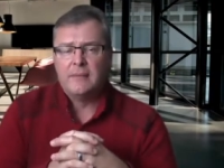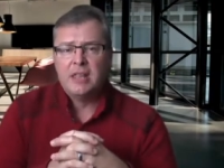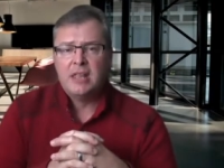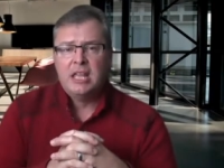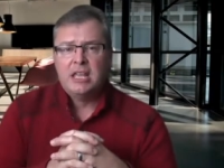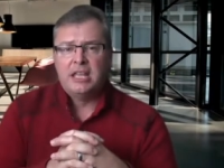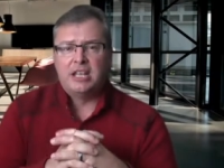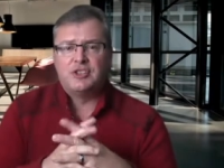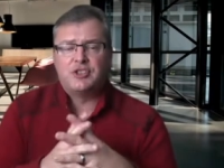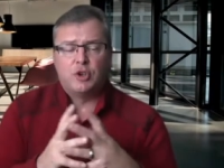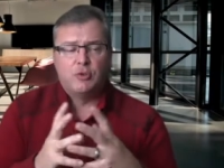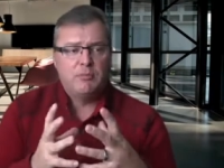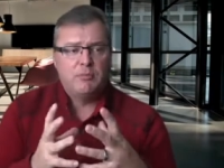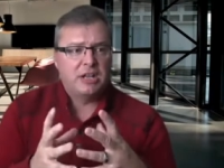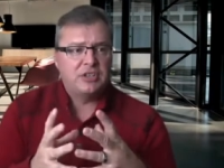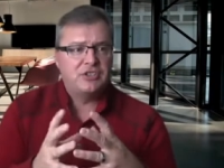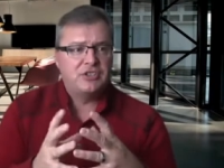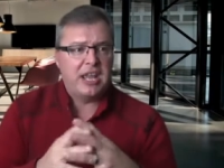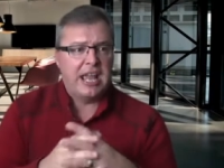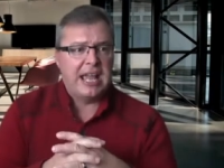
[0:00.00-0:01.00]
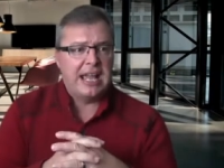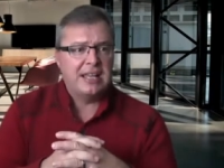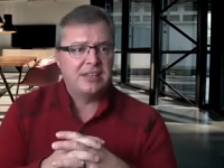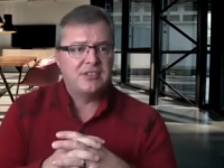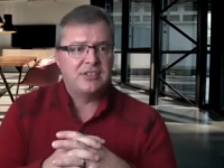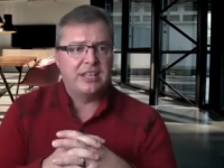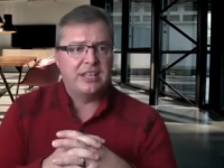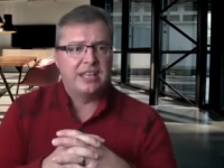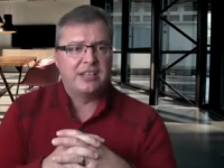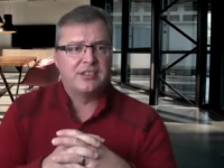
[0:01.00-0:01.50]
in so much as
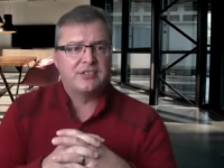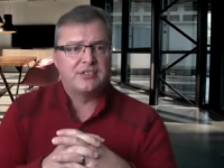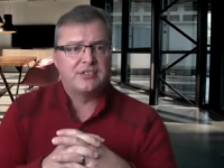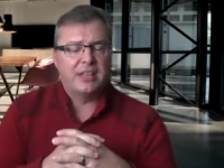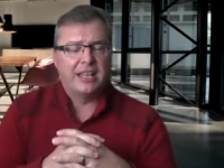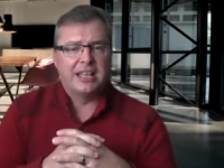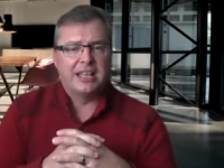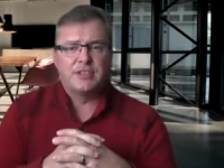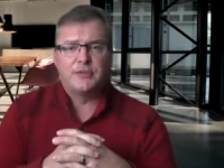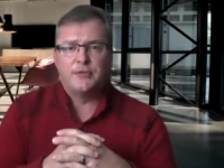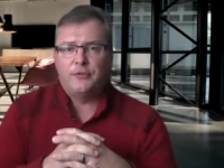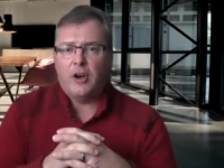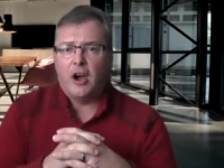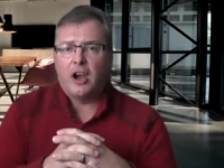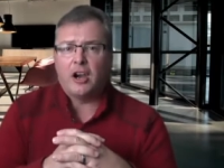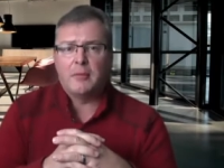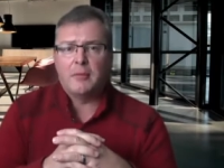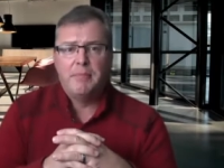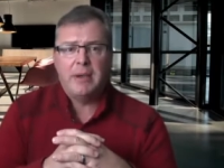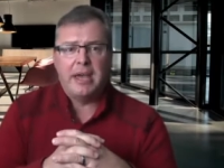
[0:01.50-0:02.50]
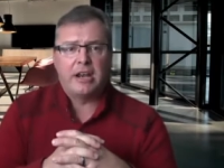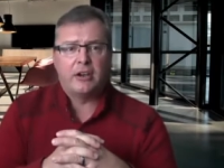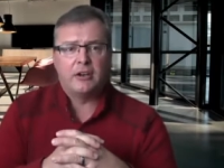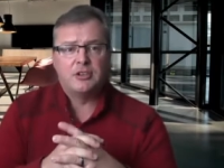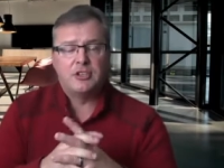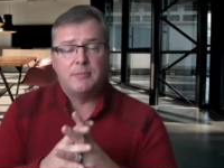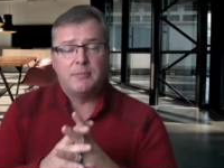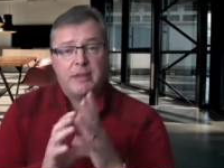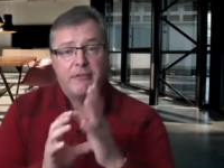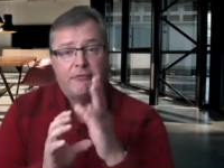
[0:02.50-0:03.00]
it's, it's far better to
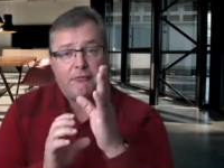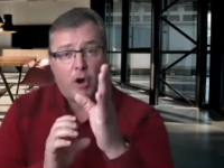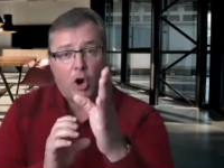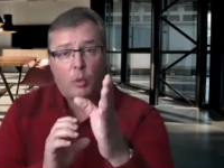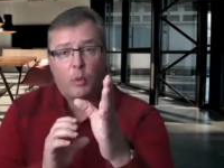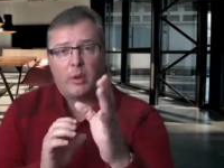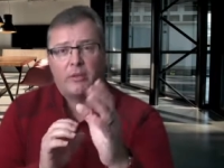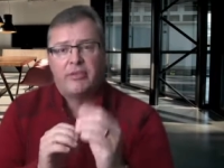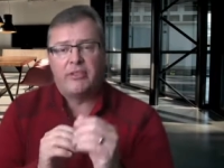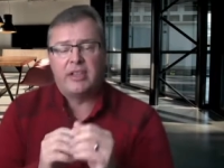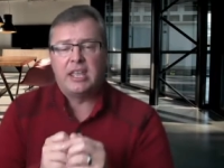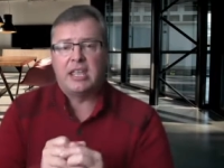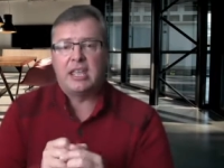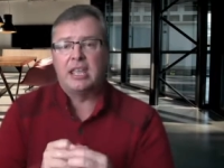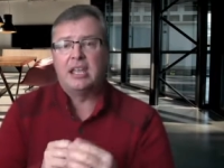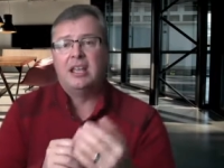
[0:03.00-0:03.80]
be forward thinking